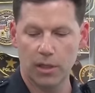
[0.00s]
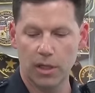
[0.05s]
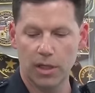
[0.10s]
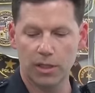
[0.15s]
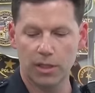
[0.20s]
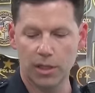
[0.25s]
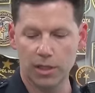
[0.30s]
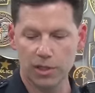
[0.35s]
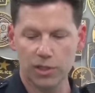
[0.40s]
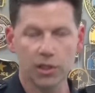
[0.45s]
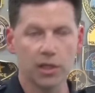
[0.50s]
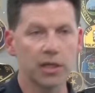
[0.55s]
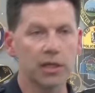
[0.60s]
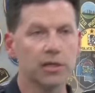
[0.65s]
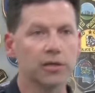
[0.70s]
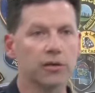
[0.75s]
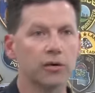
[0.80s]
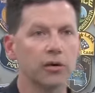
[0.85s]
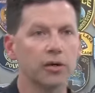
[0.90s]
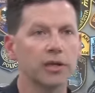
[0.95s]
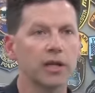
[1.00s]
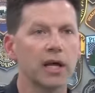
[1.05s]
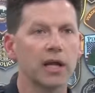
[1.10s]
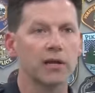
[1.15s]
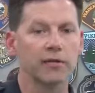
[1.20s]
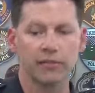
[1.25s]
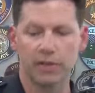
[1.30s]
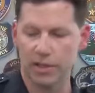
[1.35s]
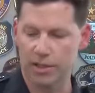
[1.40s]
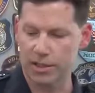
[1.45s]
Additionally, during that
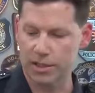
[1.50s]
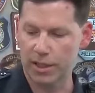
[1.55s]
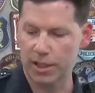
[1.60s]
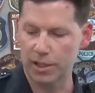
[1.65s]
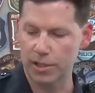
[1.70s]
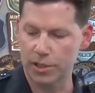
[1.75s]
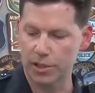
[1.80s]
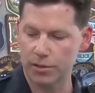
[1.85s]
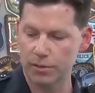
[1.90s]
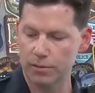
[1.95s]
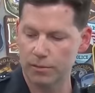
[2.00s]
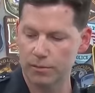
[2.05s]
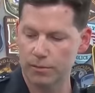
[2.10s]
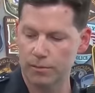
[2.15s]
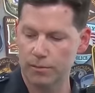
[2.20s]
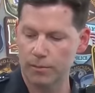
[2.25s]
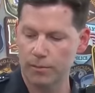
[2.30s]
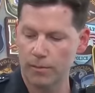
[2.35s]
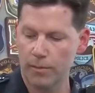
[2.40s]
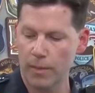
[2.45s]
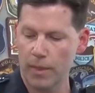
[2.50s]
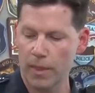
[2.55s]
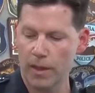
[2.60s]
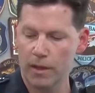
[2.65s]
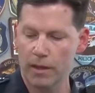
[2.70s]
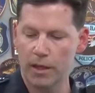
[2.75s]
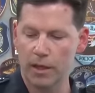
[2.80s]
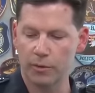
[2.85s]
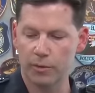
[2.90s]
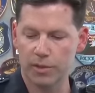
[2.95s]
investigation,
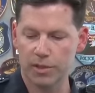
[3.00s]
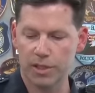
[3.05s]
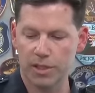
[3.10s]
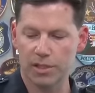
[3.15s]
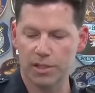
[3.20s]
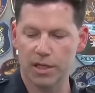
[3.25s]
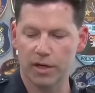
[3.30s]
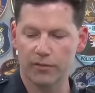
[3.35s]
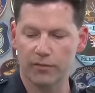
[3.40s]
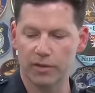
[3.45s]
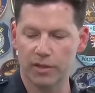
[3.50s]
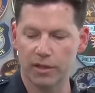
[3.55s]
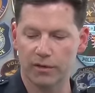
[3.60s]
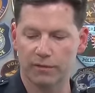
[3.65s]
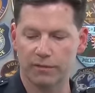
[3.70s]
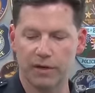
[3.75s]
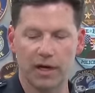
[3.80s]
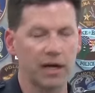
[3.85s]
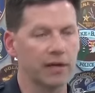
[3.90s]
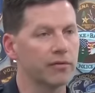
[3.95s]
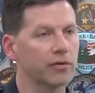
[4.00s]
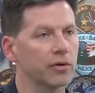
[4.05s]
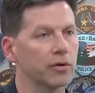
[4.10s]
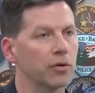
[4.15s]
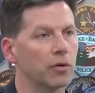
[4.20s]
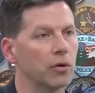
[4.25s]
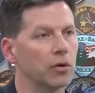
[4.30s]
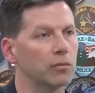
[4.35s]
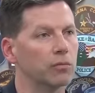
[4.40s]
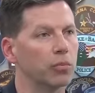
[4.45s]
it was discovered that five
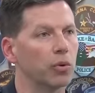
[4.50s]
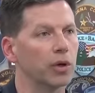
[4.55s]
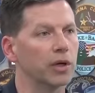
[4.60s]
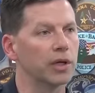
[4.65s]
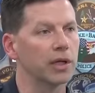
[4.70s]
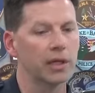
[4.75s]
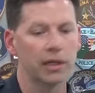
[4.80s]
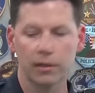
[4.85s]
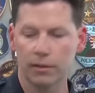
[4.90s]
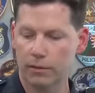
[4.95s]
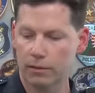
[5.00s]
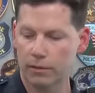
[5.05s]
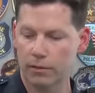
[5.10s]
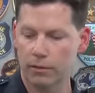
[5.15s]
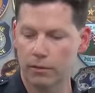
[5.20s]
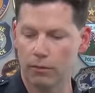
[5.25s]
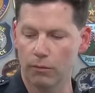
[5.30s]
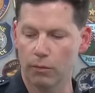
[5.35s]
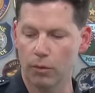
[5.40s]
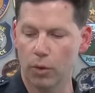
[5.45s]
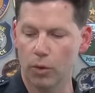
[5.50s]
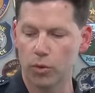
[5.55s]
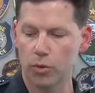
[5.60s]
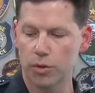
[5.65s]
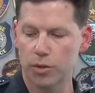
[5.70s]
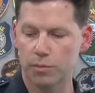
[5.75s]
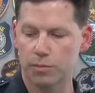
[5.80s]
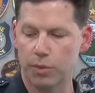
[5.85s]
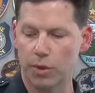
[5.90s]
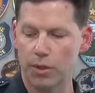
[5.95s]
year old Brittany
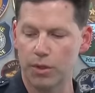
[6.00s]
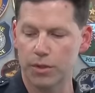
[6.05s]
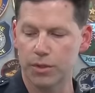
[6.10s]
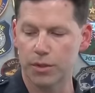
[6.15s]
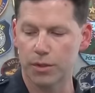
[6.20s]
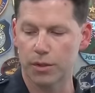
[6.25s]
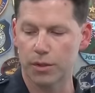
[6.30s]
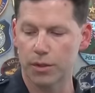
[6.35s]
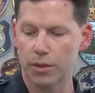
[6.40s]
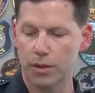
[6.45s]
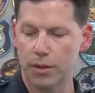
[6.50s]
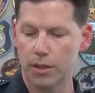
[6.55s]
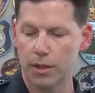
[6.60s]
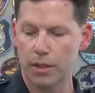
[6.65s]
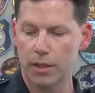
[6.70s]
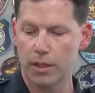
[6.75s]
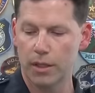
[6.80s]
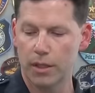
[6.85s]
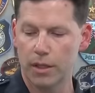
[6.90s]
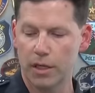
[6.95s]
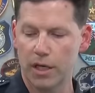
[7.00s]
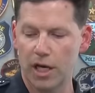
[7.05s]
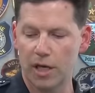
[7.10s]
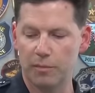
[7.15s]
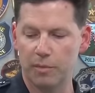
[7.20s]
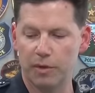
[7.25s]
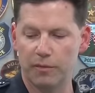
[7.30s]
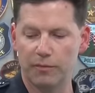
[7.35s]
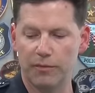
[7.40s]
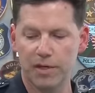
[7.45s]
Rose Balcer
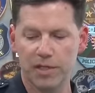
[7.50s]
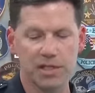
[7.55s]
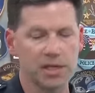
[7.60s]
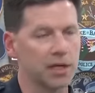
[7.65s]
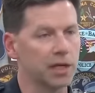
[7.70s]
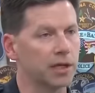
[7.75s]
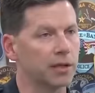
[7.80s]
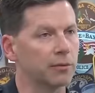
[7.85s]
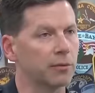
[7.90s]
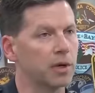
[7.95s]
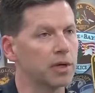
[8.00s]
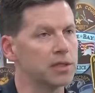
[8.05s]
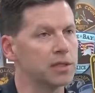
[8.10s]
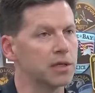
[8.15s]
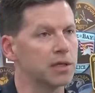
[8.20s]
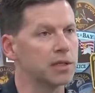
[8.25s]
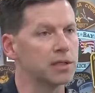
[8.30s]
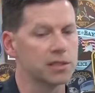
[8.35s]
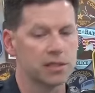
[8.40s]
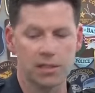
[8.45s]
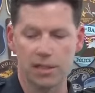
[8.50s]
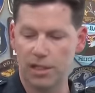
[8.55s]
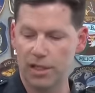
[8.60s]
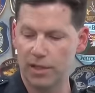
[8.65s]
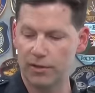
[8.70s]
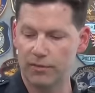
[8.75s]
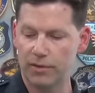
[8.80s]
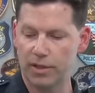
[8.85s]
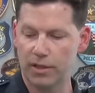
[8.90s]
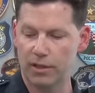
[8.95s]
had been visiting the residence the
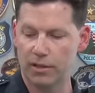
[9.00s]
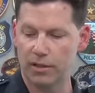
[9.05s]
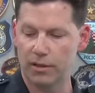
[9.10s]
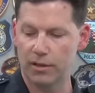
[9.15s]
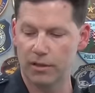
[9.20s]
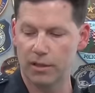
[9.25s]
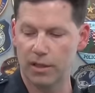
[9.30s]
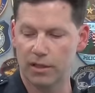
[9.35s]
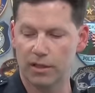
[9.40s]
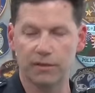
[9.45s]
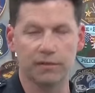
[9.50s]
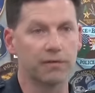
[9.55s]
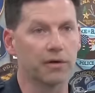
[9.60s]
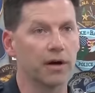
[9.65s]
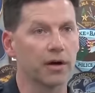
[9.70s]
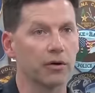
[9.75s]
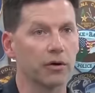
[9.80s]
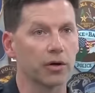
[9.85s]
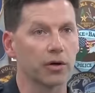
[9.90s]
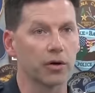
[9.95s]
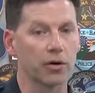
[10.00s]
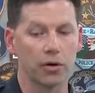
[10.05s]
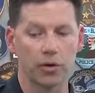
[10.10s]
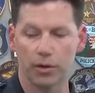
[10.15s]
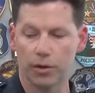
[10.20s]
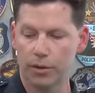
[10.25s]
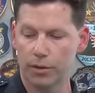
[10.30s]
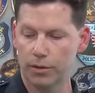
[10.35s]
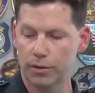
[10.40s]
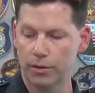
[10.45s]
evening that the fire
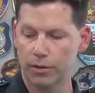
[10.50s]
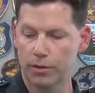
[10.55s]
occurred.